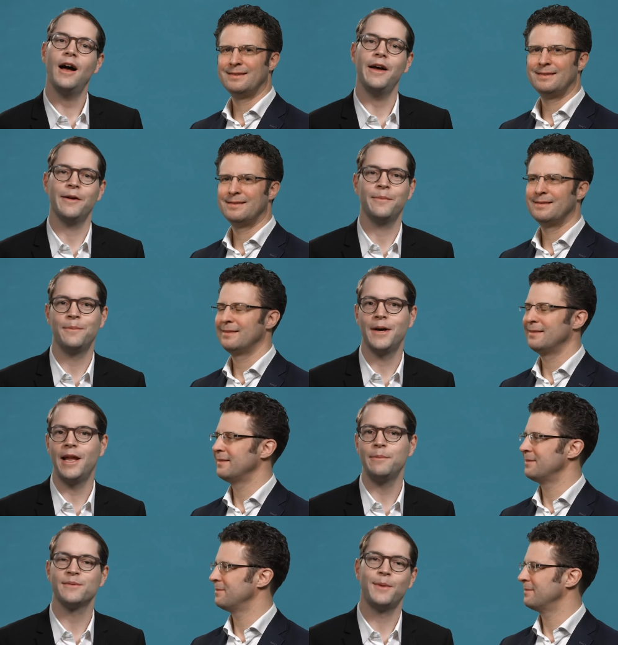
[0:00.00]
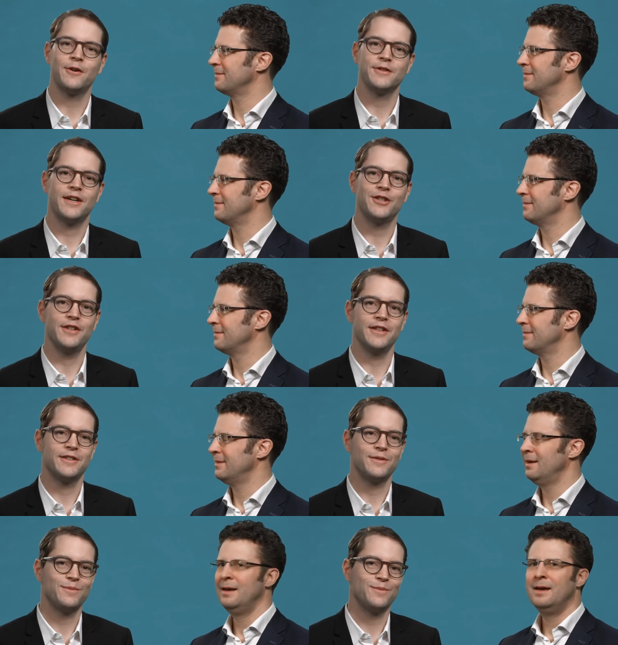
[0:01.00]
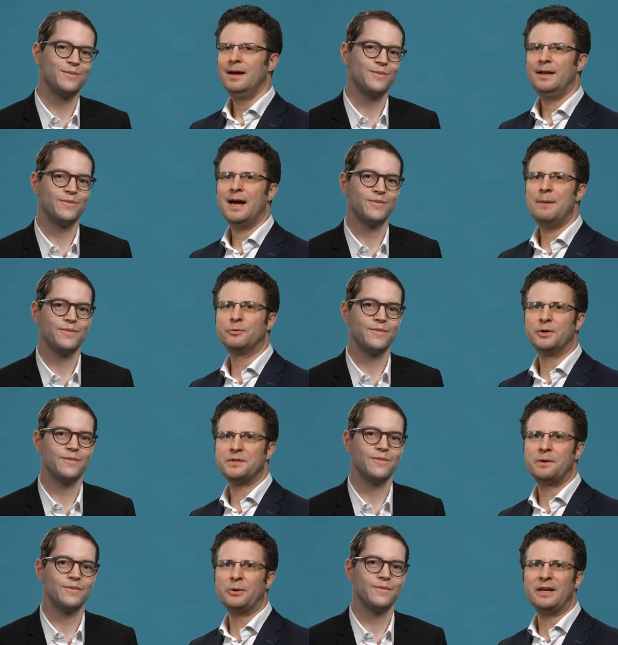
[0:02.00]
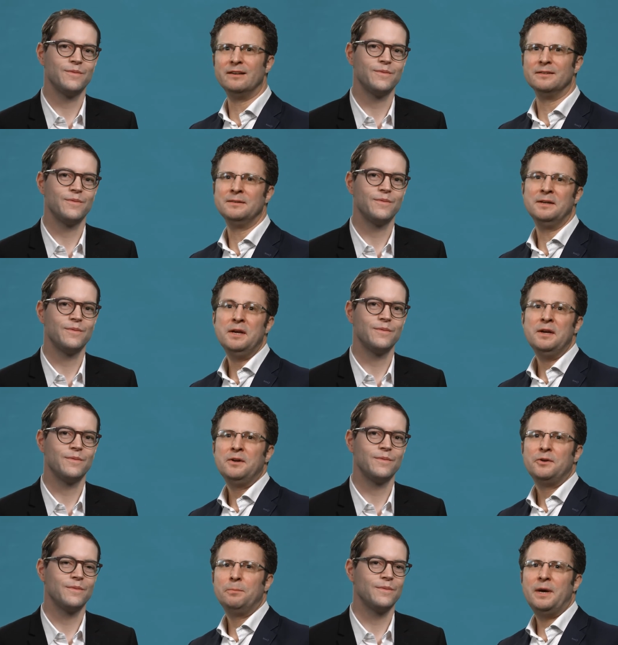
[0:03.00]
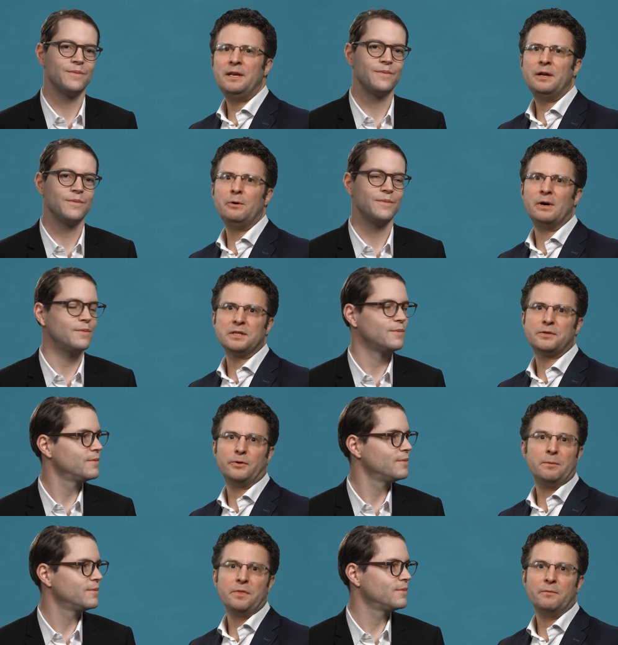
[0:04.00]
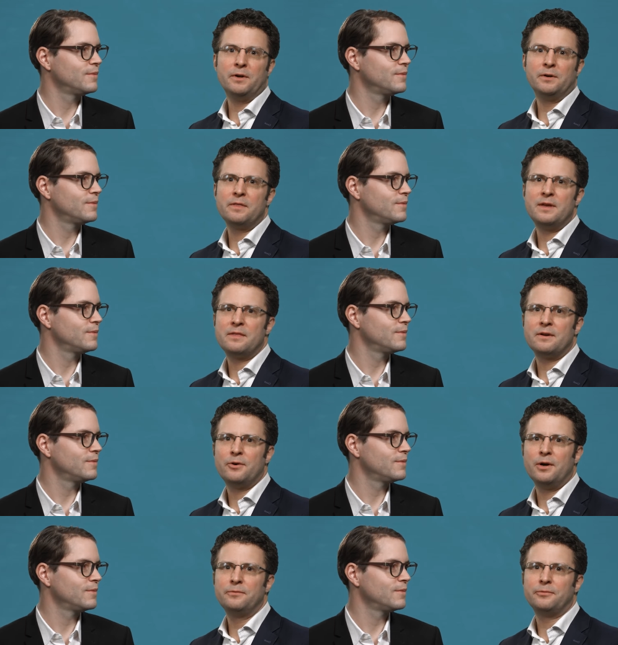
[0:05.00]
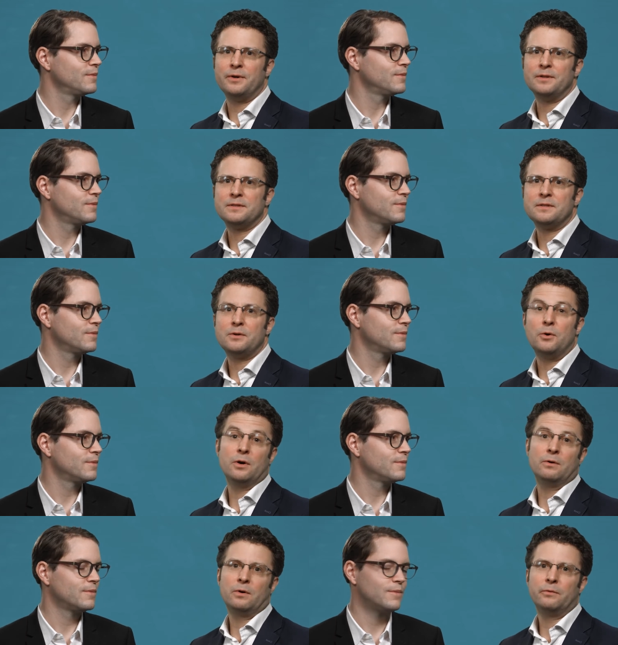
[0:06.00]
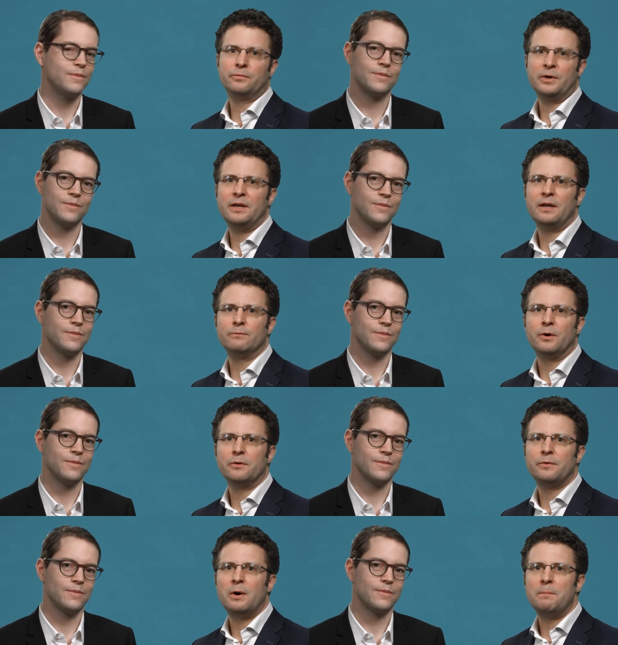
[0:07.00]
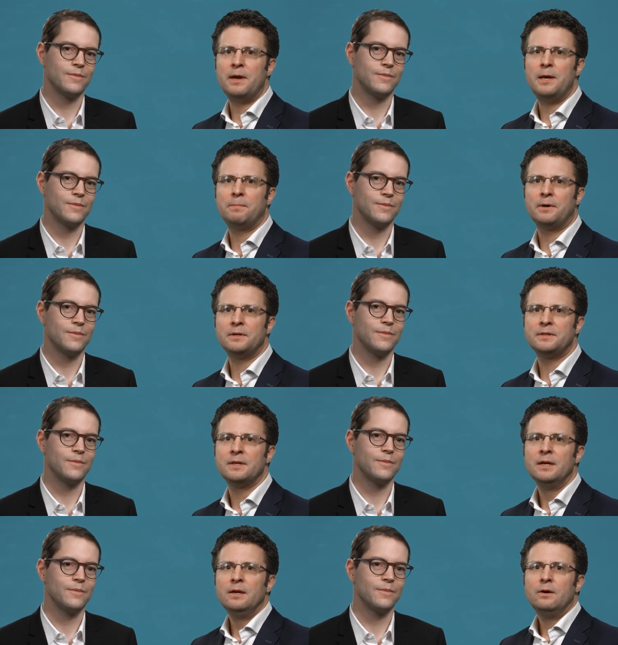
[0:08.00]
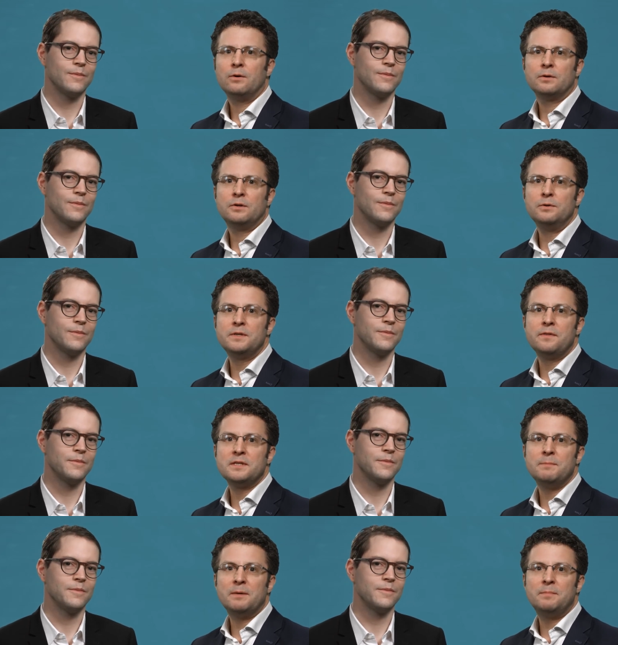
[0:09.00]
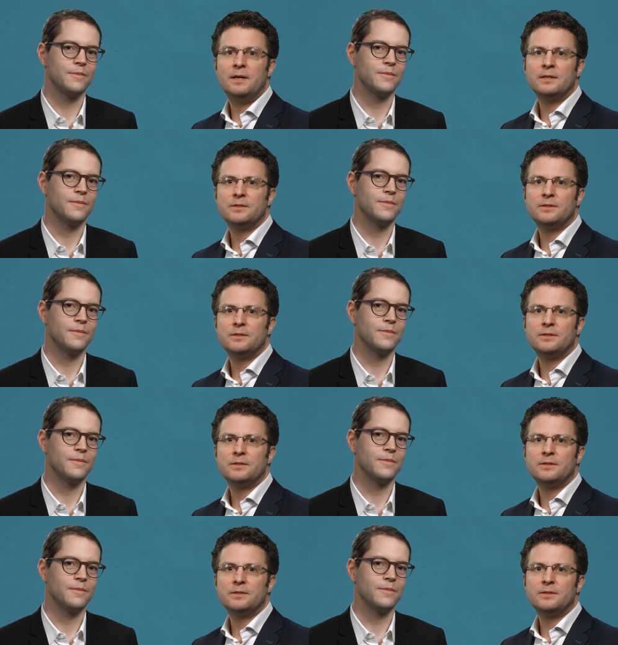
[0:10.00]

Speaker 1: Hi, my name is Marko Sarstedt. And I'm Christian Ringle. You may know us from the one or the other conferences, or of reading one of our papers, or using the SmartPLS